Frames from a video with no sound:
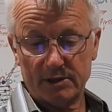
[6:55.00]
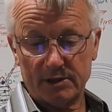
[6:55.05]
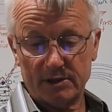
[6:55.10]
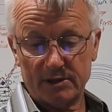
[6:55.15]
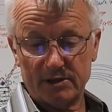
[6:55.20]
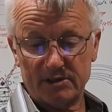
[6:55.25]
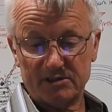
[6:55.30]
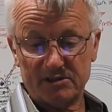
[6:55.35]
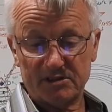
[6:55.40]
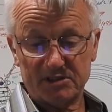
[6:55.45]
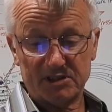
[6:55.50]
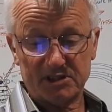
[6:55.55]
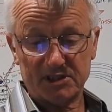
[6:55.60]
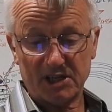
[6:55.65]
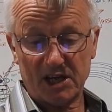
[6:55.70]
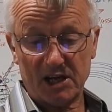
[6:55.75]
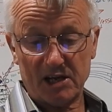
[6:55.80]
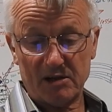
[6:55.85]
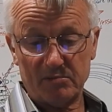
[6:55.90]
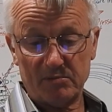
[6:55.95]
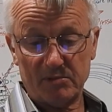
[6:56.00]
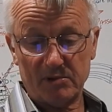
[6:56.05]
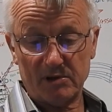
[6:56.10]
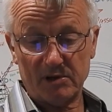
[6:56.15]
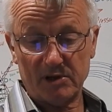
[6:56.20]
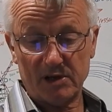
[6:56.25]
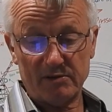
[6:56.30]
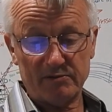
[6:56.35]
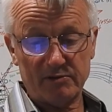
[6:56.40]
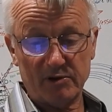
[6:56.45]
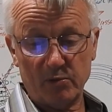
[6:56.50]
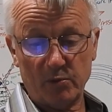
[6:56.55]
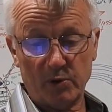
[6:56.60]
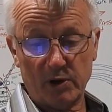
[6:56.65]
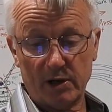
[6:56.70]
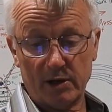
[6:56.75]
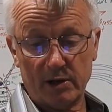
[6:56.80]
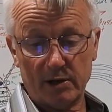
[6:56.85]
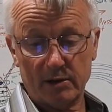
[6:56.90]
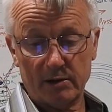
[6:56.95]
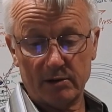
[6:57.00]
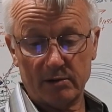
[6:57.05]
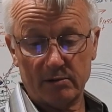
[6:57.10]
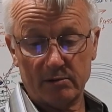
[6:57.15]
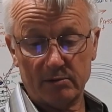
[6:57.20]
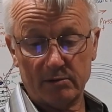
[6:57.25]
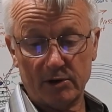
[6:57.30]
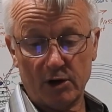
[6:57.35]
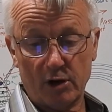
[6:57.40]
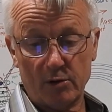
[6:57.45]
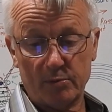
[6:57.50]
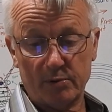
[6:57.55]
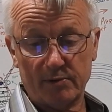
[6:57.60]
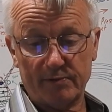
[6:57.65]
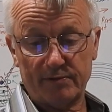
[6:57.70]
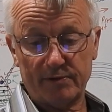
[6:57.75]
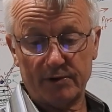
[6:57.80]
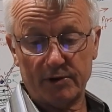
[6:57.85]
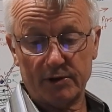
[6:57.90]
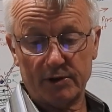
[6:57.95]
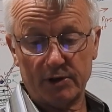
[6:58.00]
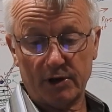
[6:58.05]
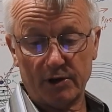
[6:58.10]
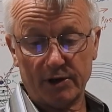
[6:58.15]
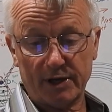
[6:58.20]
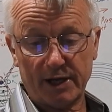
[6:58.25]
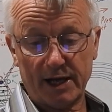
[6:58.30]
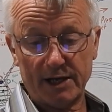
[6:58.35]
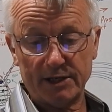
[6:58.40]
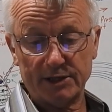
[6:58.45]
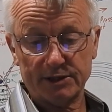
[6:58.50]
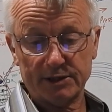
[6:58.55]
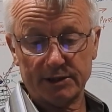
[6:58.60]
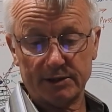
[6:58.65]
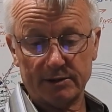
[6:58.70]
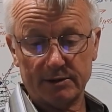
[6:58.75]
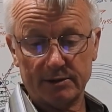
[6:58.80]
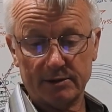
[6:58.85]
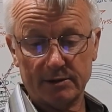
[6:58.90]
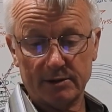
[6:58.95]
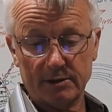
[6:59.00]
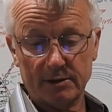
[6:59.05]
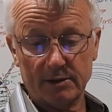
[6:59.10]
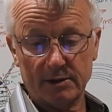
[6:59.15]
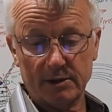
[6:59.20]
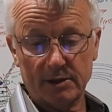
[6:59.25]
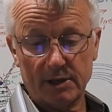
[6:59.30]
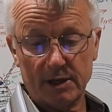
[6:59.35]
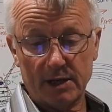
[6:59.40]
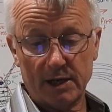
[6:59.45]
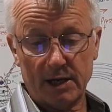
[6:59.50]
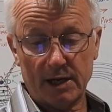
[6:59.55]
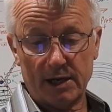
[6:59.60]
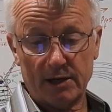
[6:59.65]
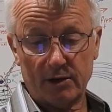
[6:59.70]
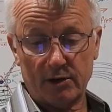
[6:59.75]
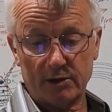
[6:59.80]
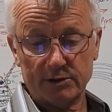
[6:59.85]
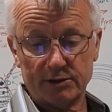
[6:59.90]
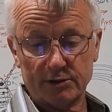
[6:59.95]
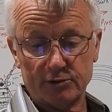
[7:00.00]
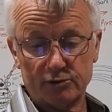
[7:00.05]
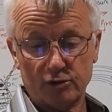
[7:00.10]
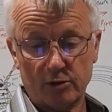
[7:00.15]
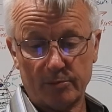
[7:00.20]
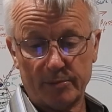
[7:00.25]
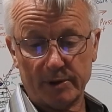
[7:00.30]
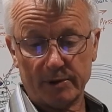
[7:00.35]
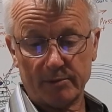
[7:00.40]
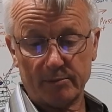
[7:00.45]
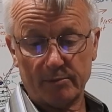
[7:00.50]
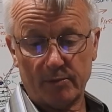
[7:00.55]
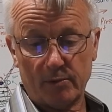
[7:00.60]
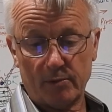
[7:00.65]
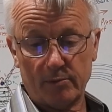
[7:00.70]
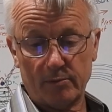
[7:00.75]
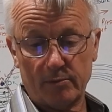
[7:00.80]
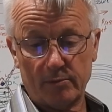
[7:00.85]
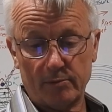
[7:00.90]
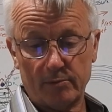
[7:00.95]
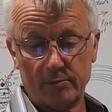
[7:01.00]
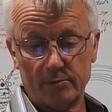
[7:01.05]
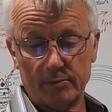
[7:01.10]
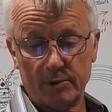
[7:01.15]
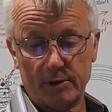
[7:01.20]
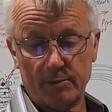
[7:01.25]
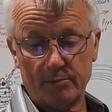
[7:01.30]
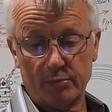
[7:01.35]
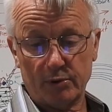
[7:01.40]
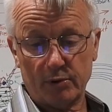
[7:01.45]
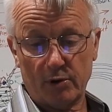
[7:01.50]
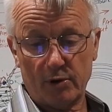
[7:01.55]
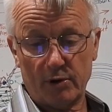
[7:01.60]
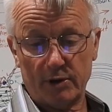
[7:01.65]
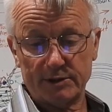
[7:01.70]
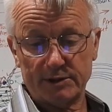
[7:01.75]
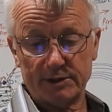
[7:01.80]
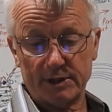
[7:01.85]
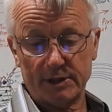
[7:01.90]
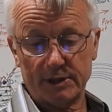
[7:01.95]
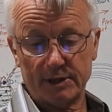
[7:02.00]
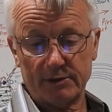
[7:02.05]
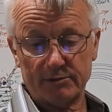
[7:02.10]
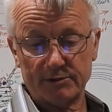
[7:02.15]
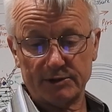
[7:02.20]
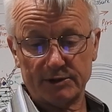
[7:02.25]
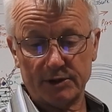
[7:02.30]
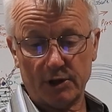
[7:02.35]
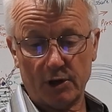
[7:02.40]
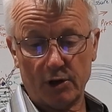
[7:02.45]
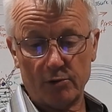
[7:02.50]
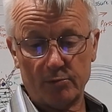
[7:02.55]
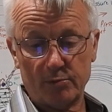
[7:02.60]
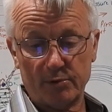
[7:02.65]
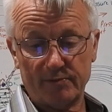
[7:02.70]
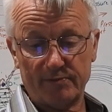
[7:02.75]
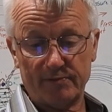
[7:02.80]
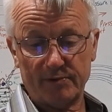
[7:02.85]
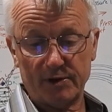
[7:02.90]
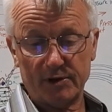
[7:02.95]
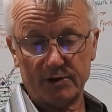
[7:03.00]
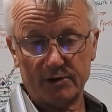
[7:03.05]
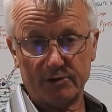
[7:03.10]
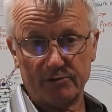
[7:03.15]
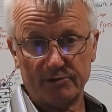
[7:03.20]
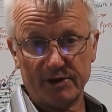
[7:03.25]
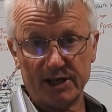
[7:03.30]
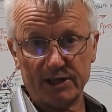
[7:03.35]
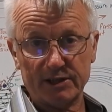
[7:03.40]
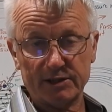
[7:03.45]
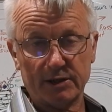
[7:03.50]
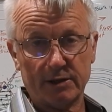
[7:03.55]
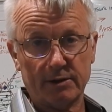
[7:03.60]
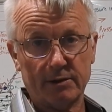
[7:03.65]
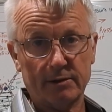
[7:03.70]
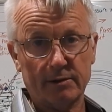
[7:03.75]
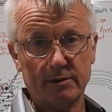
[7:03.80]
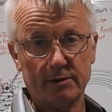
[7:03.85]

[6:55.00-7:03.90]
is the same everywhere, no preferred location, and isotropic implies that there is no preferred direction.